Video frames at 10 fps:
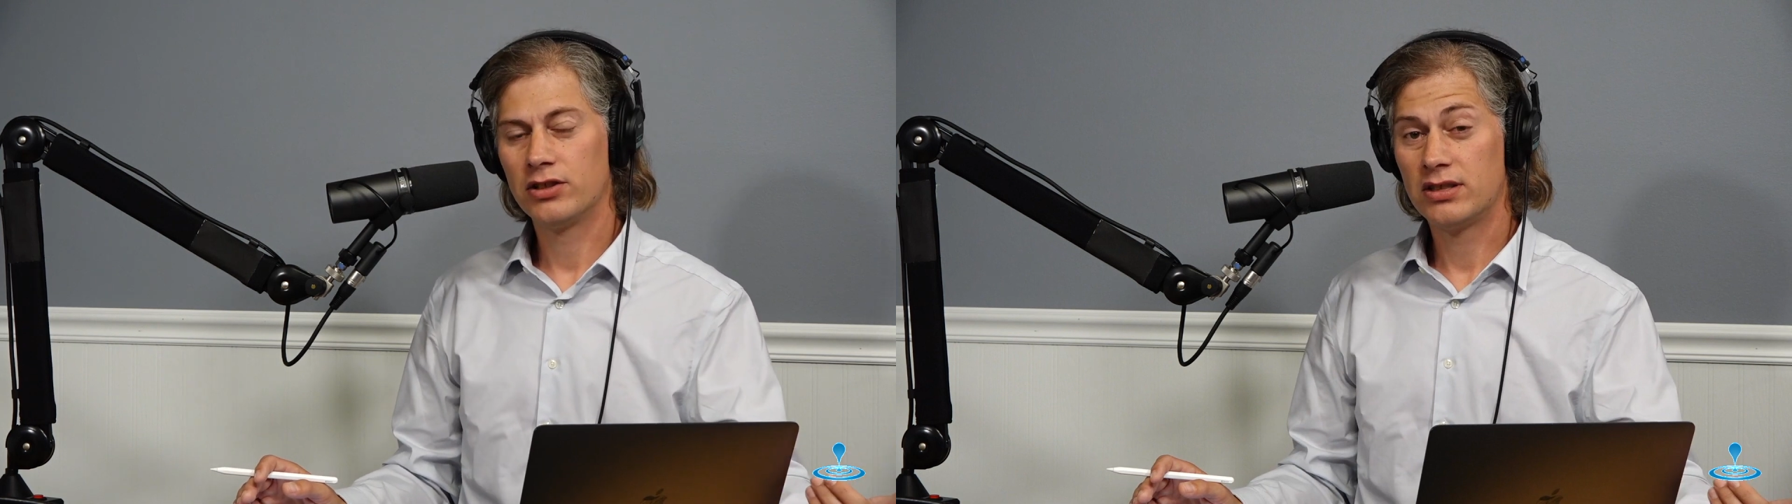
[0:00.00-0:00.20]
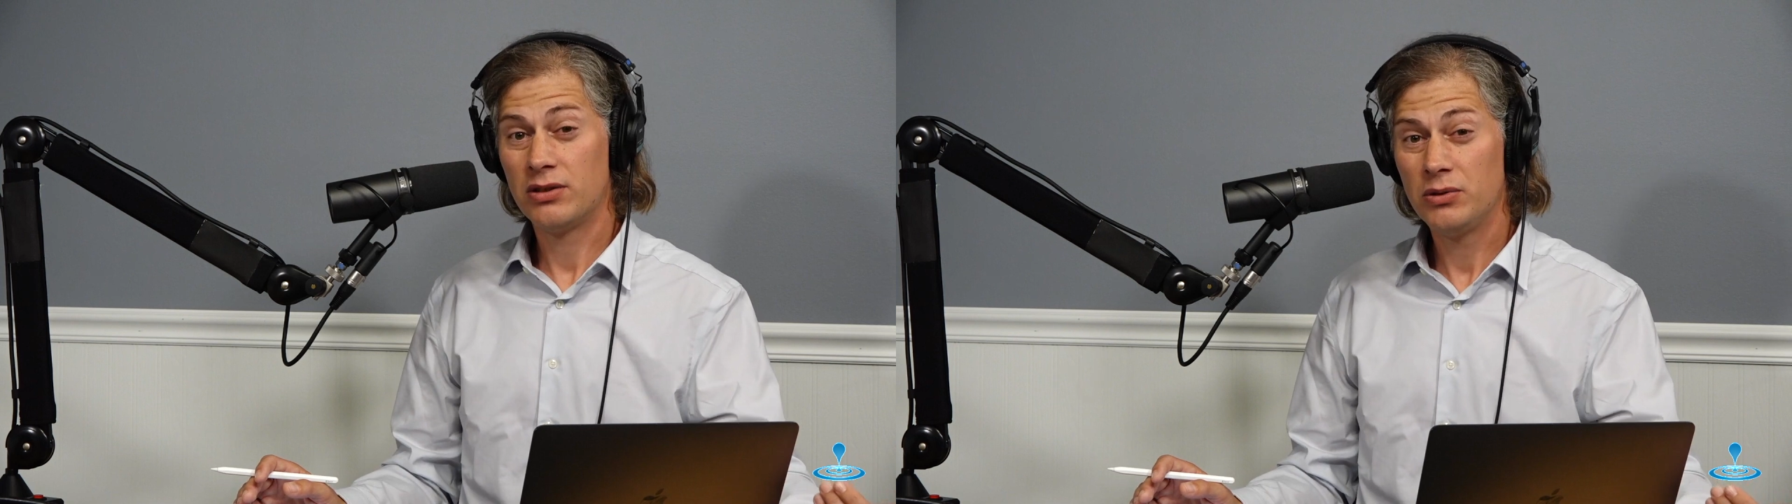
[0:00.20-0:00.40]

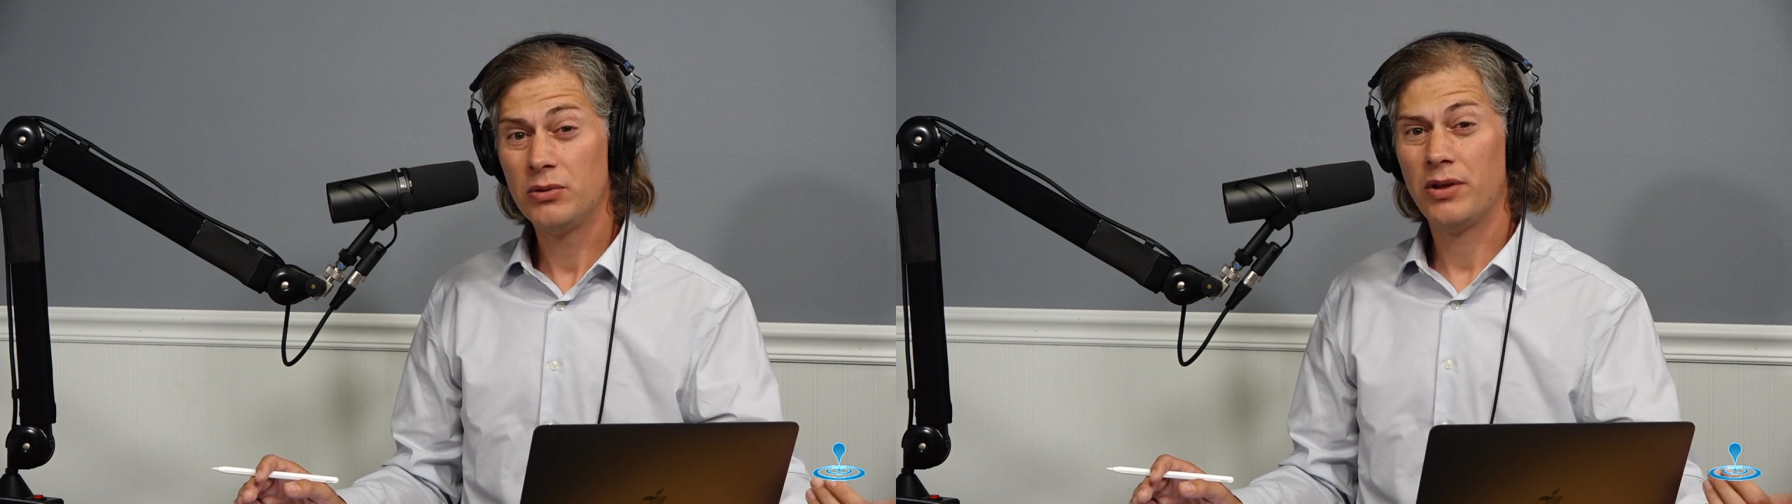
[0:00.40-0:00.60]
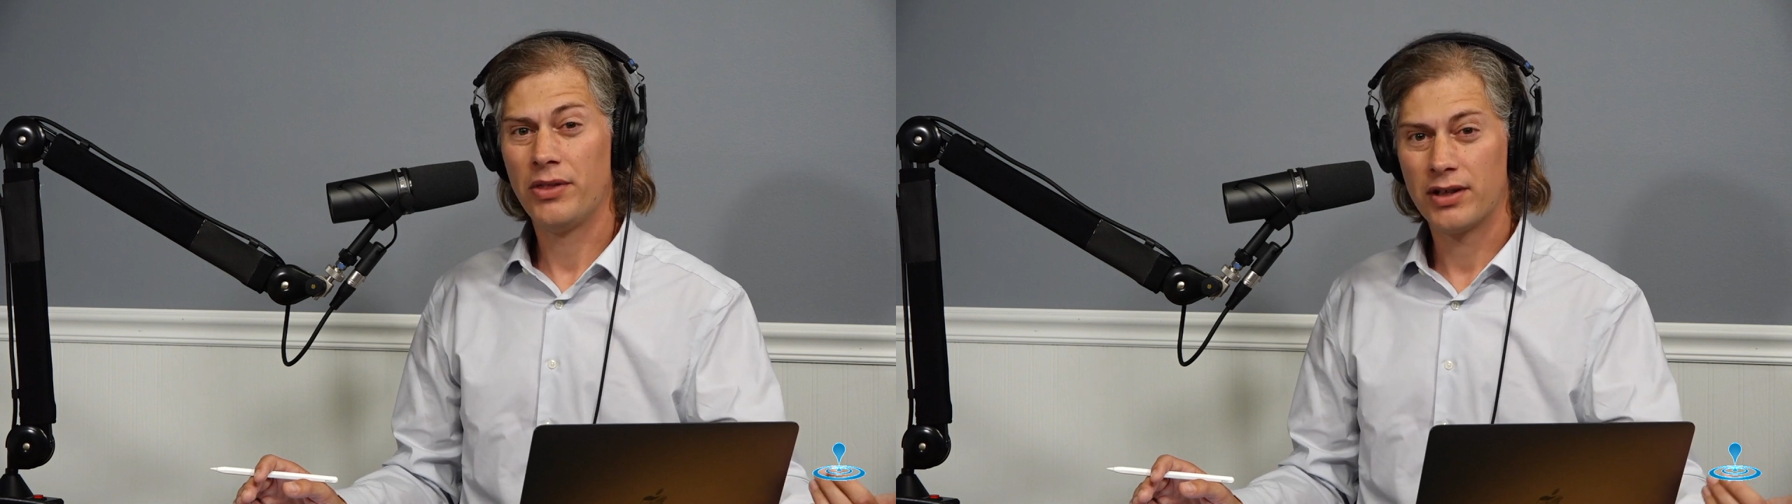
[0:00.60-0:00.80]

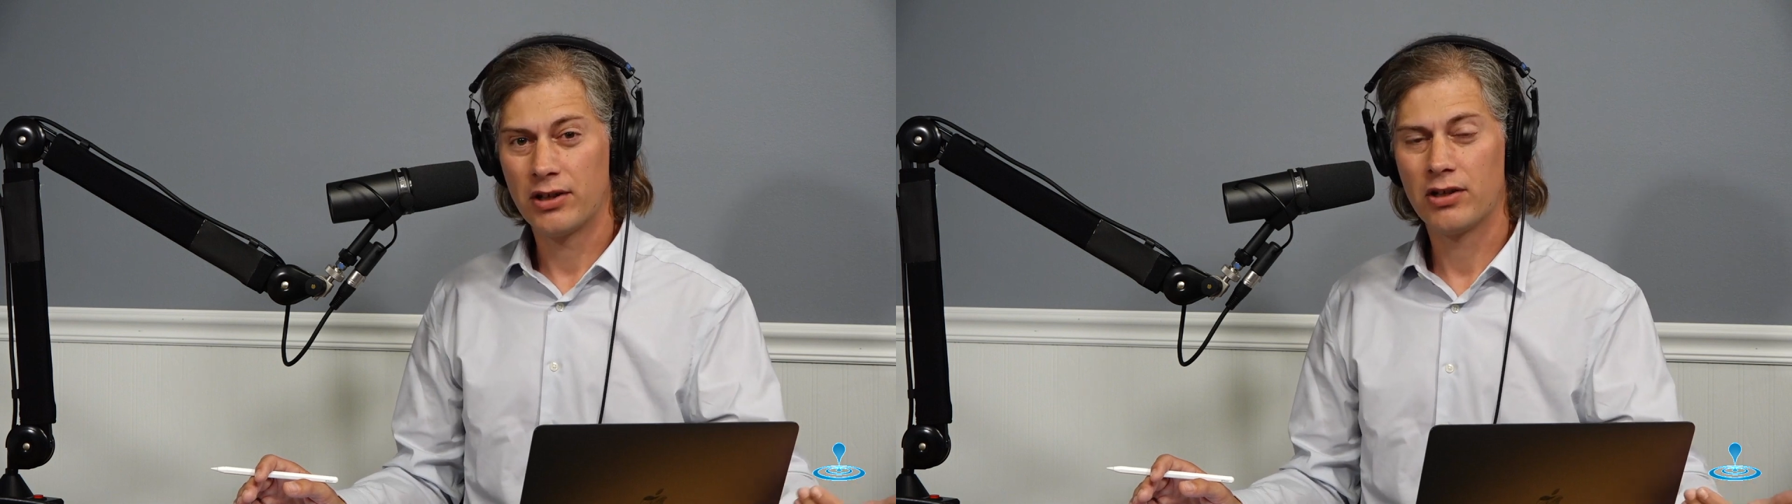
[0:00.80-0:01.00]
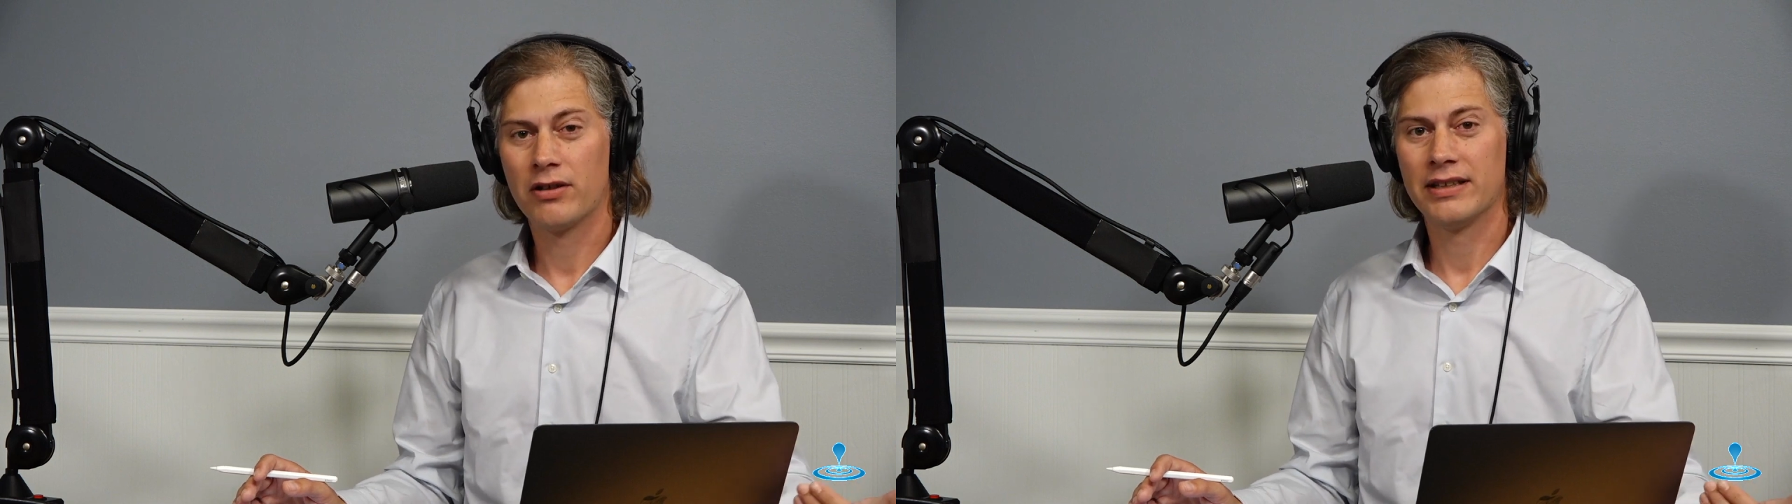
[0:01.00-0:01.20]
to the
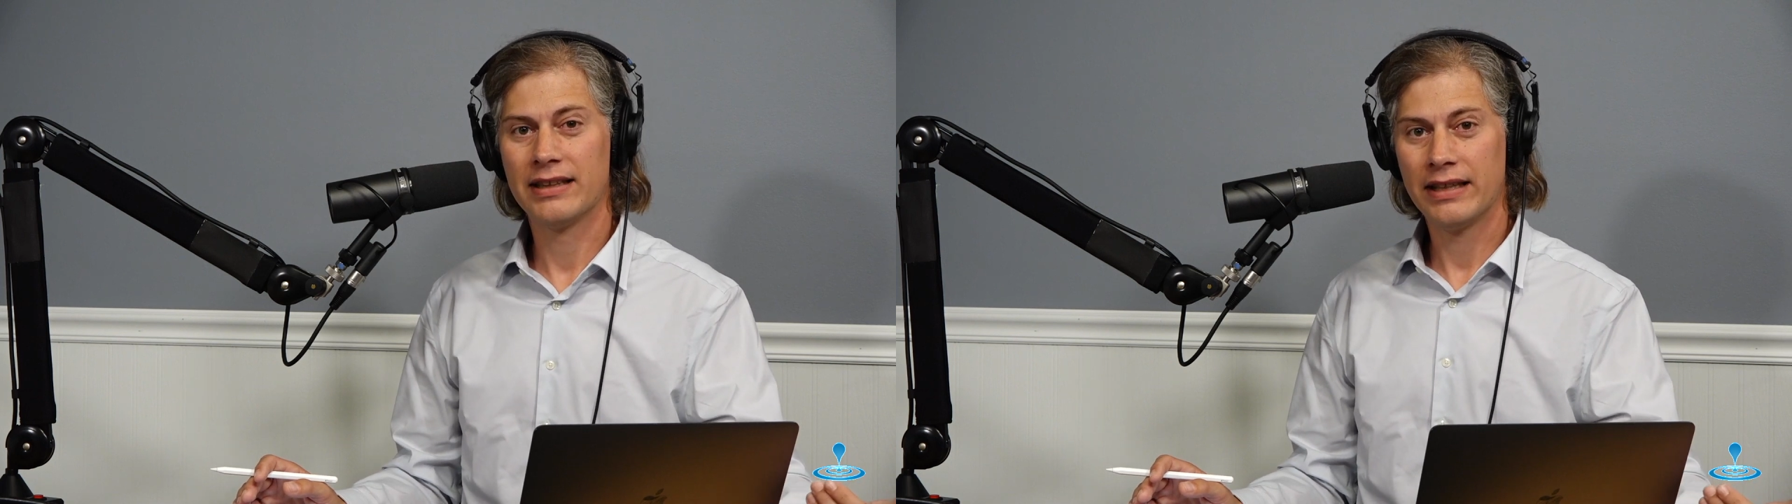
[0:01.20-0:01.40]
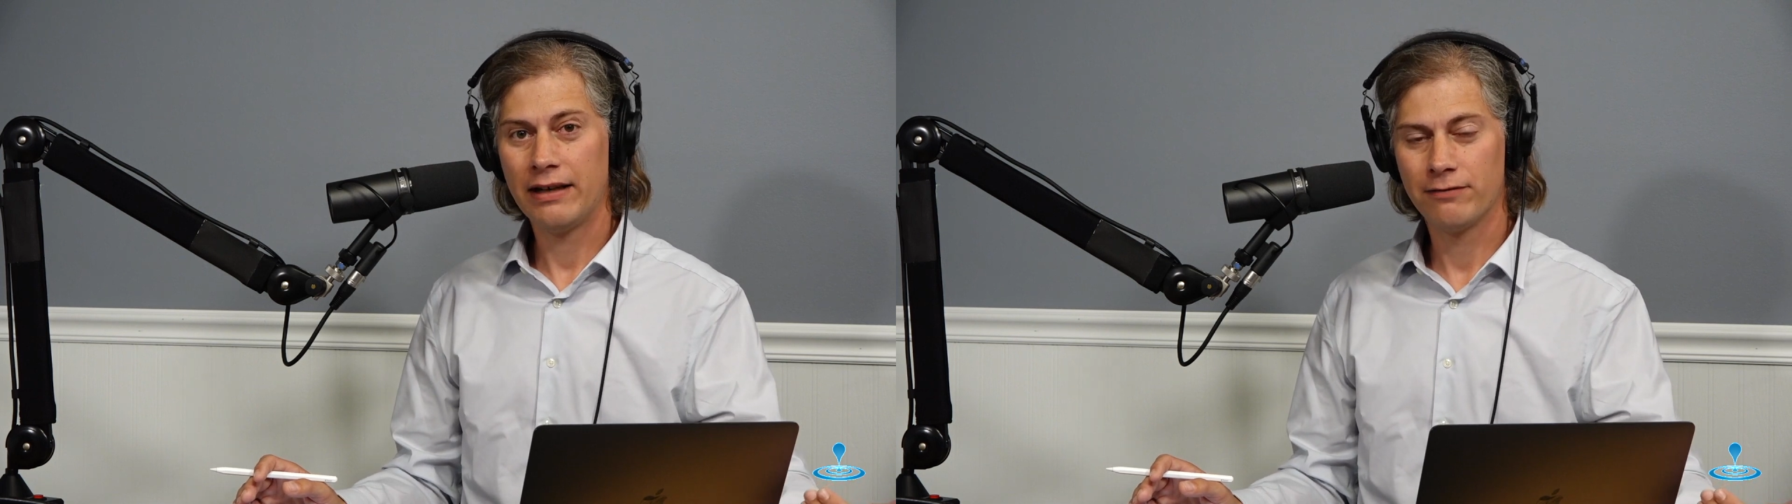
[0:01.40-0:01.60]
current
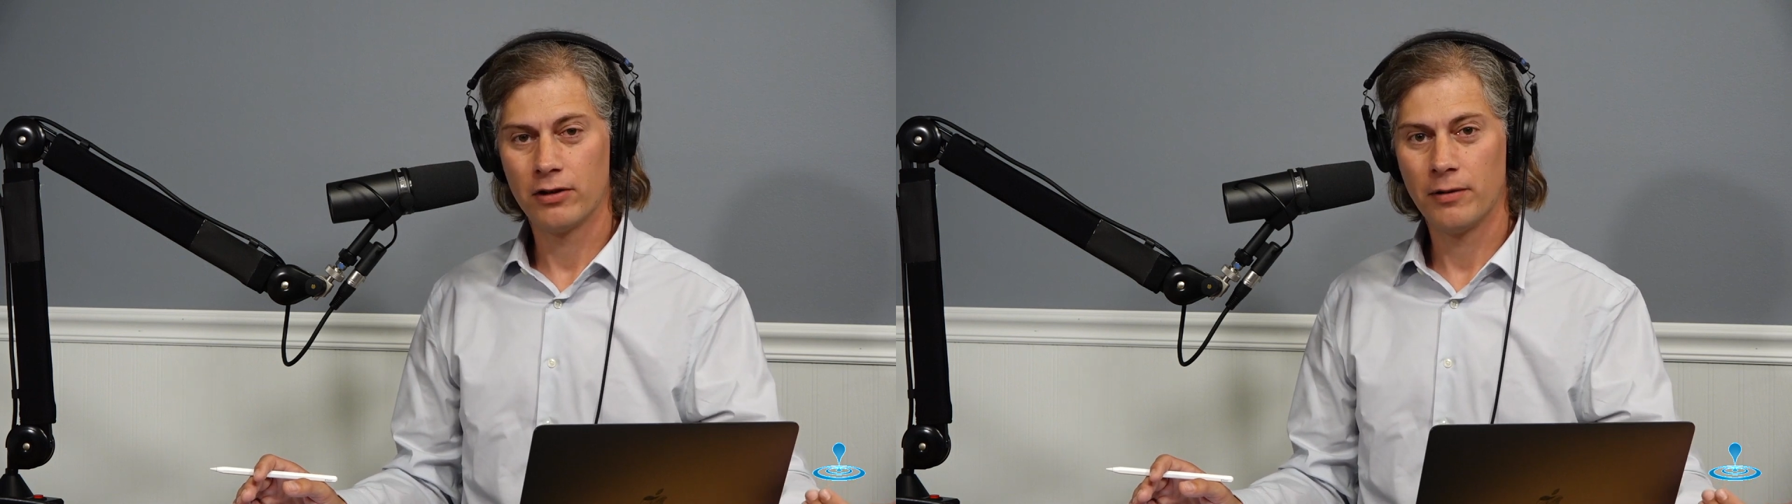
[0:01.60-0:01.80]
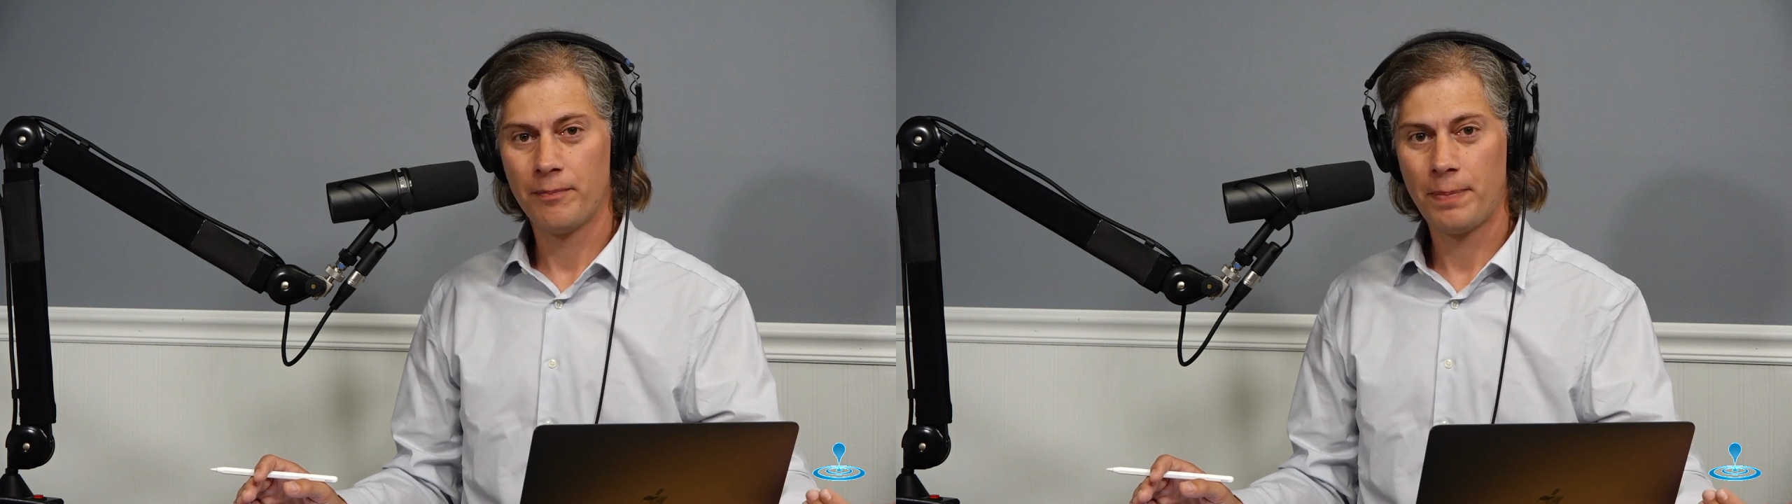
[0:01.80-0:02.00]

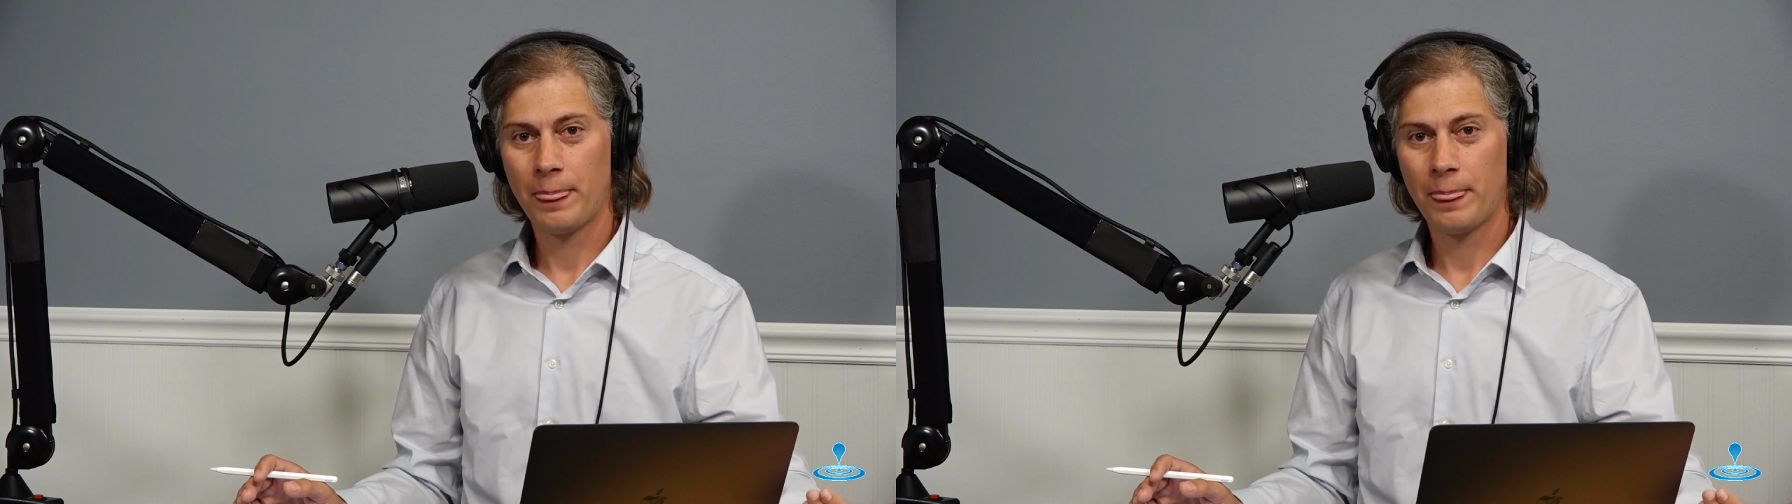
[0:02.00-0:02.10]
level